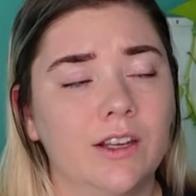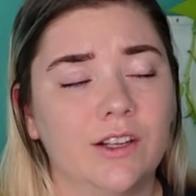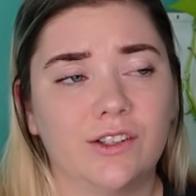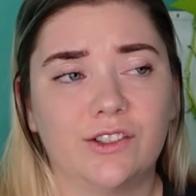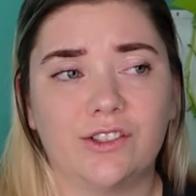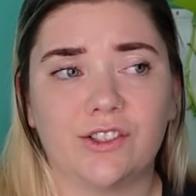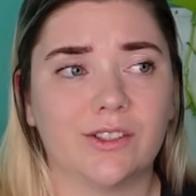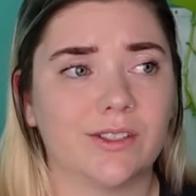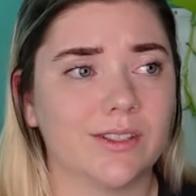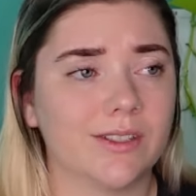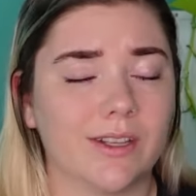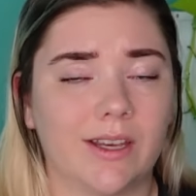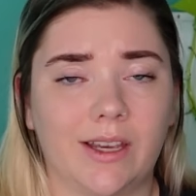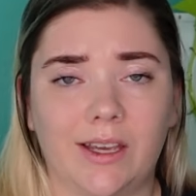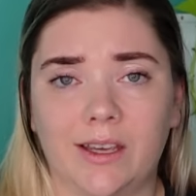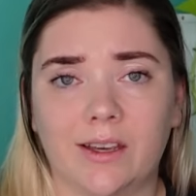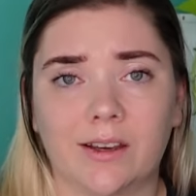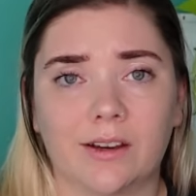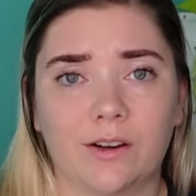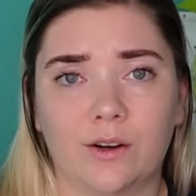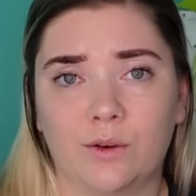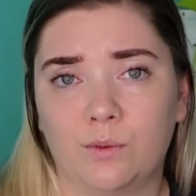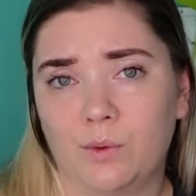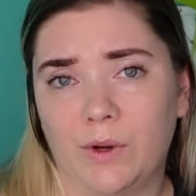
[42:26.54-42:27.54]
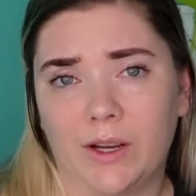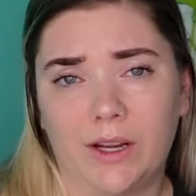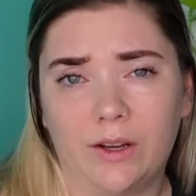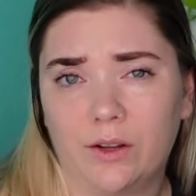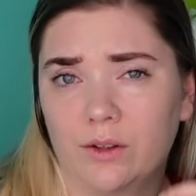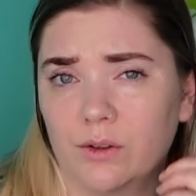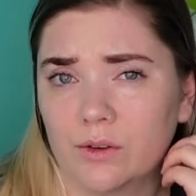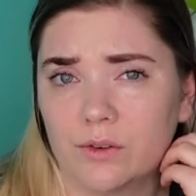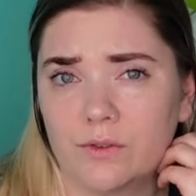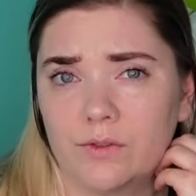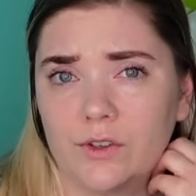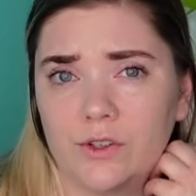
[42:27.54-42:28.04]
just like a
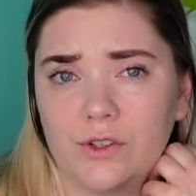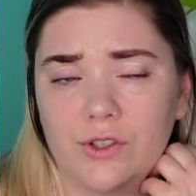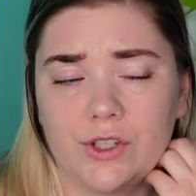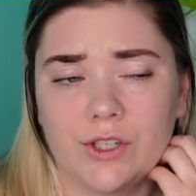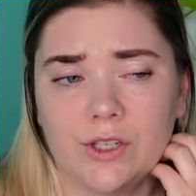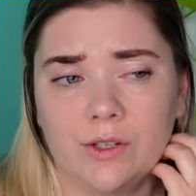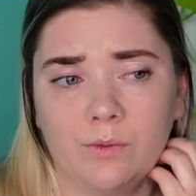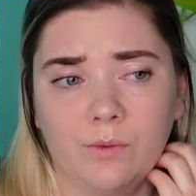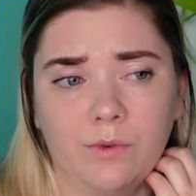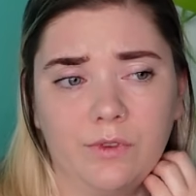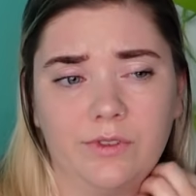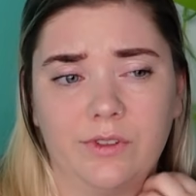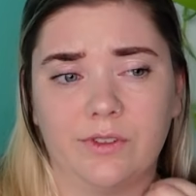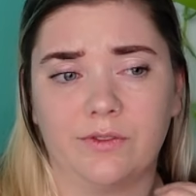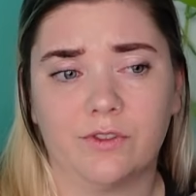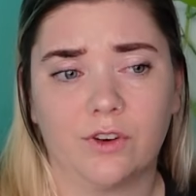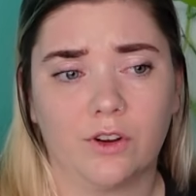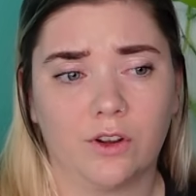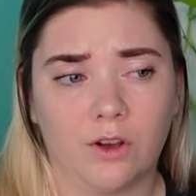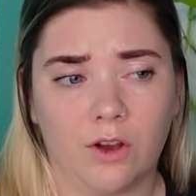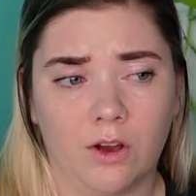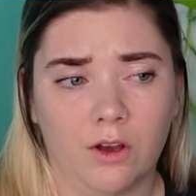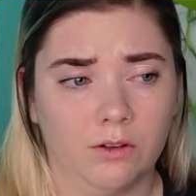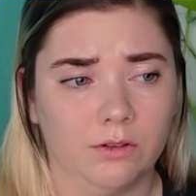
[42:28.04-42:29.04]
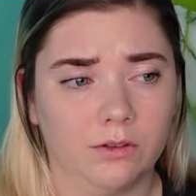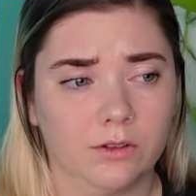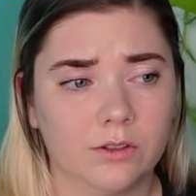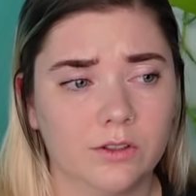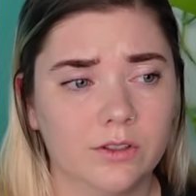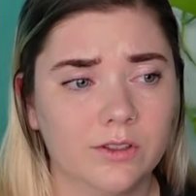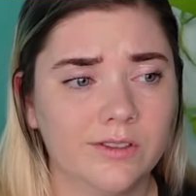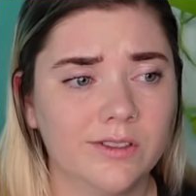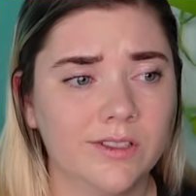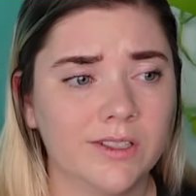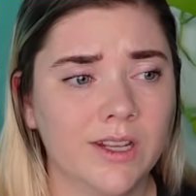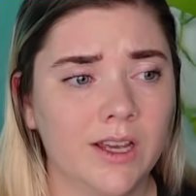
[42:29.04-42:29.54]
regular version with different
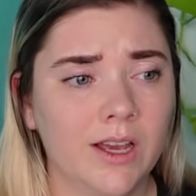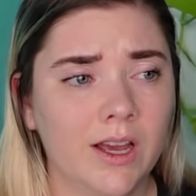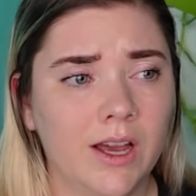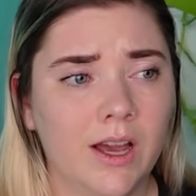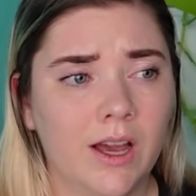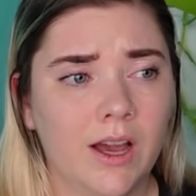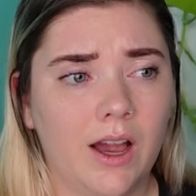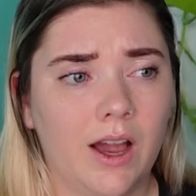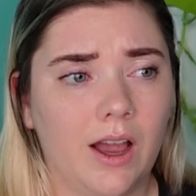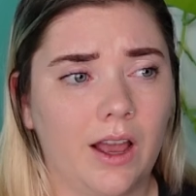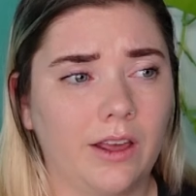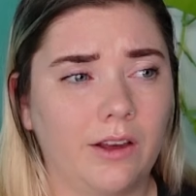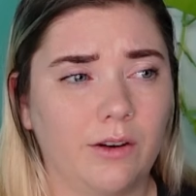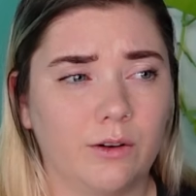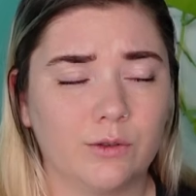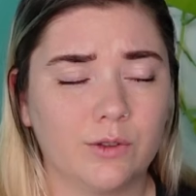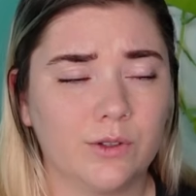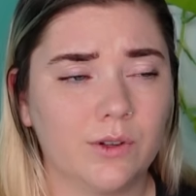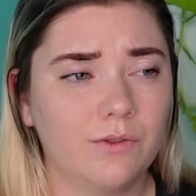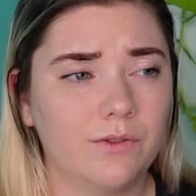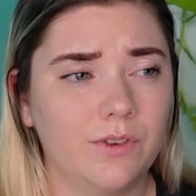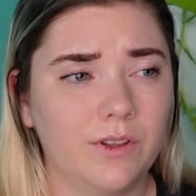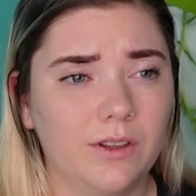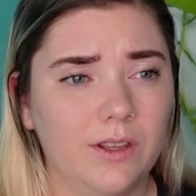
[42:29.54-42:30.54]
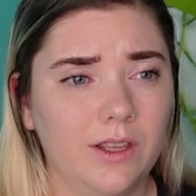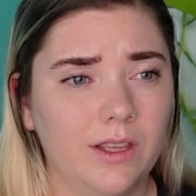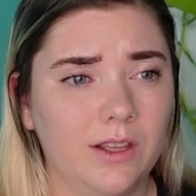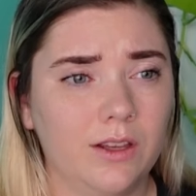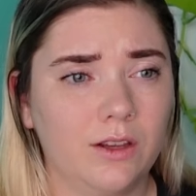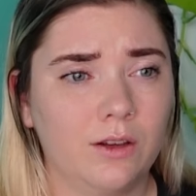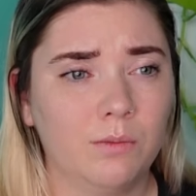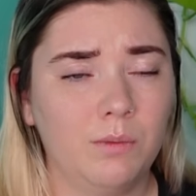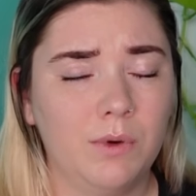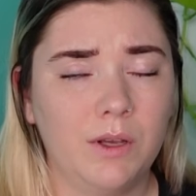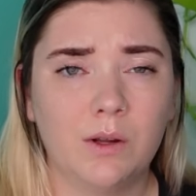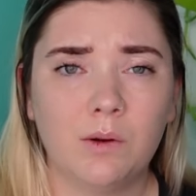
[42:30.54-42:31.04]
colors. I also feel like it
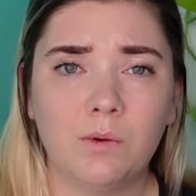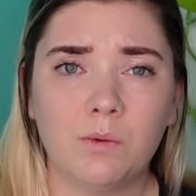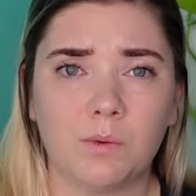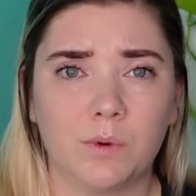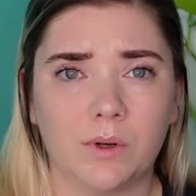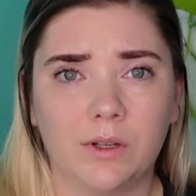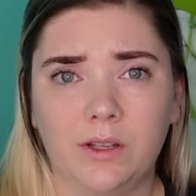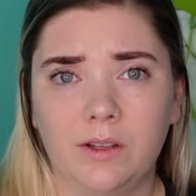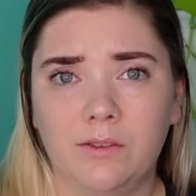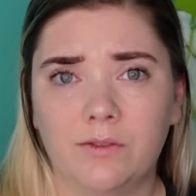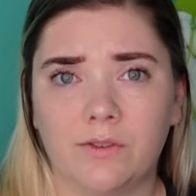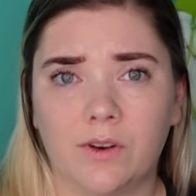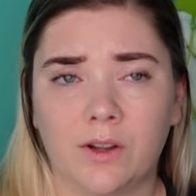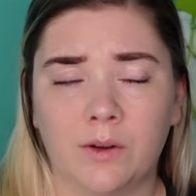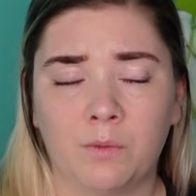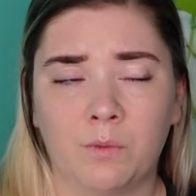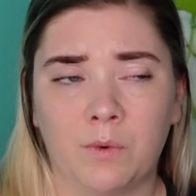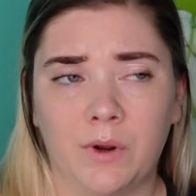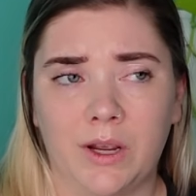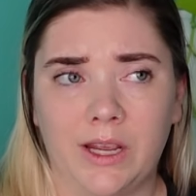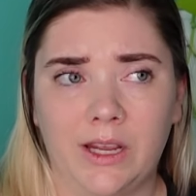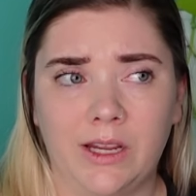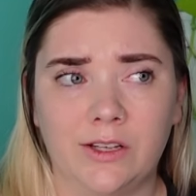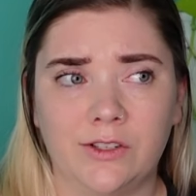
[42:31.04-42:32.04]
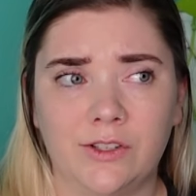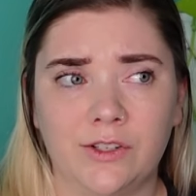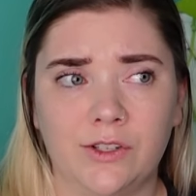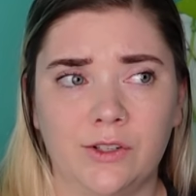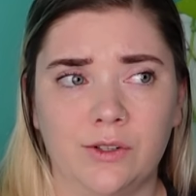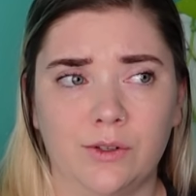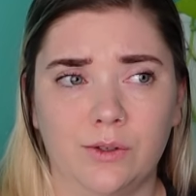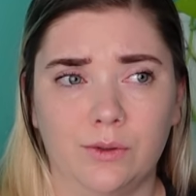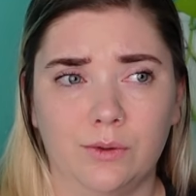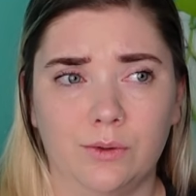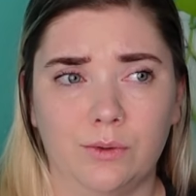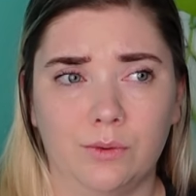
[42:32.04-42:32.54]
could be a really fun way
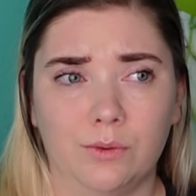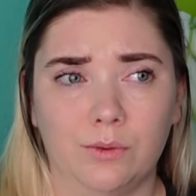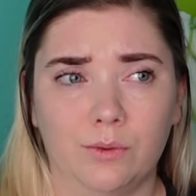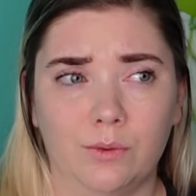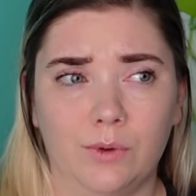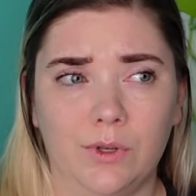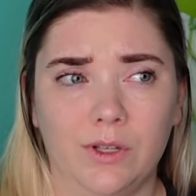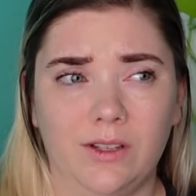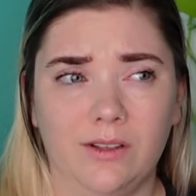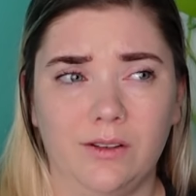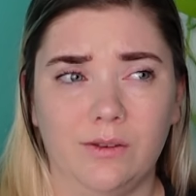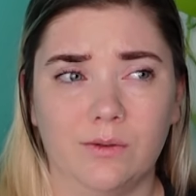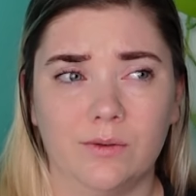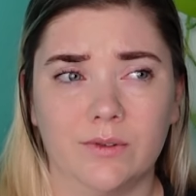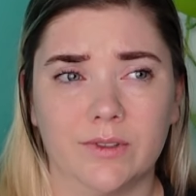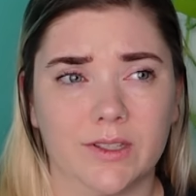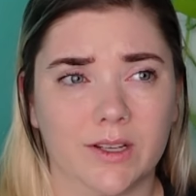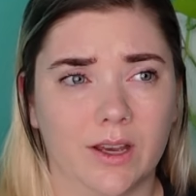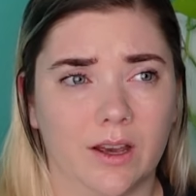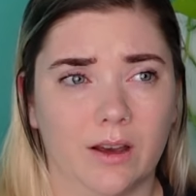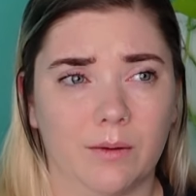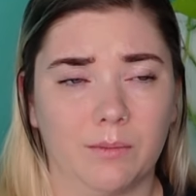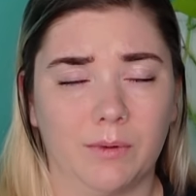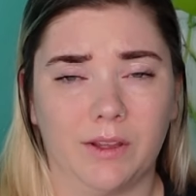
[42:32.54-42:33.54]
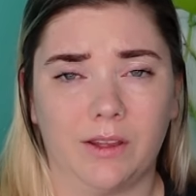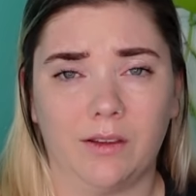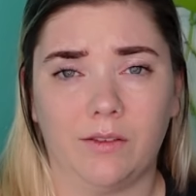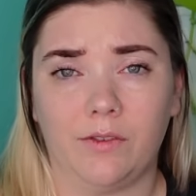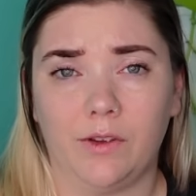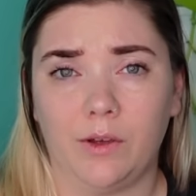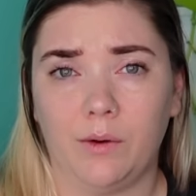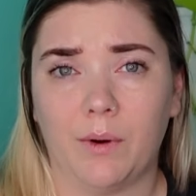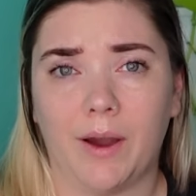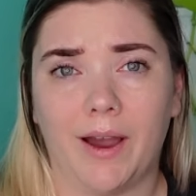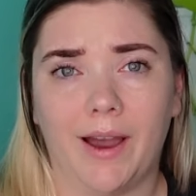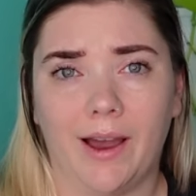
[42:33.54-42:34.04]
to use up, like if
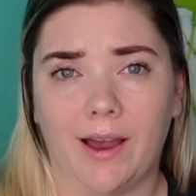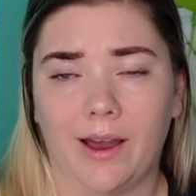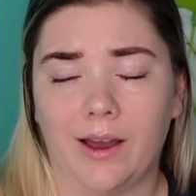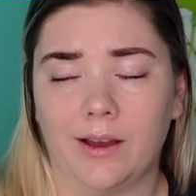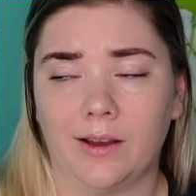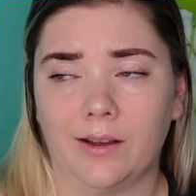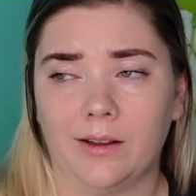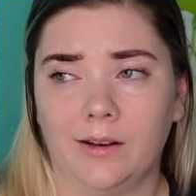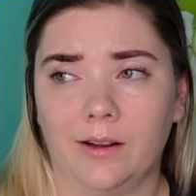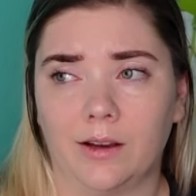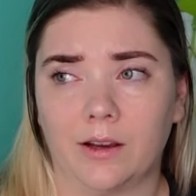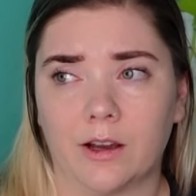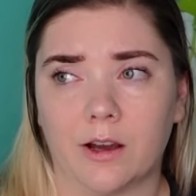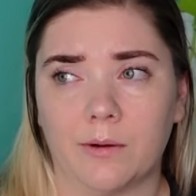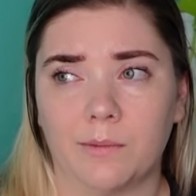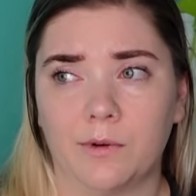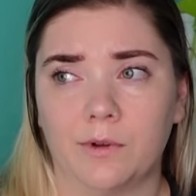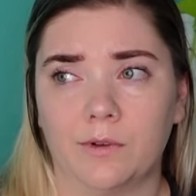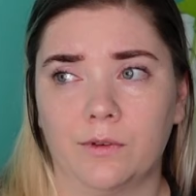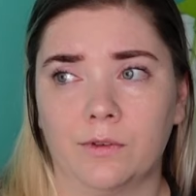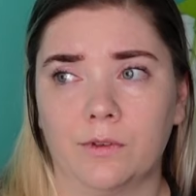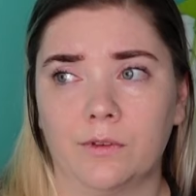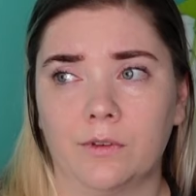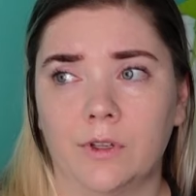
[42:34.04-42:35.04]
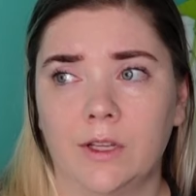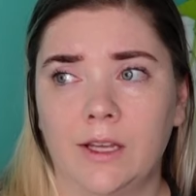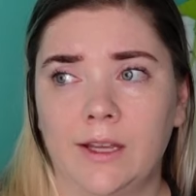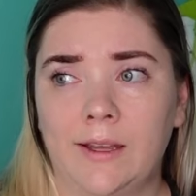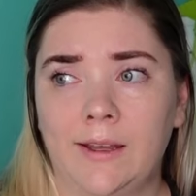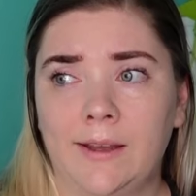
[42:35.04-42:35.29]
you had a couple,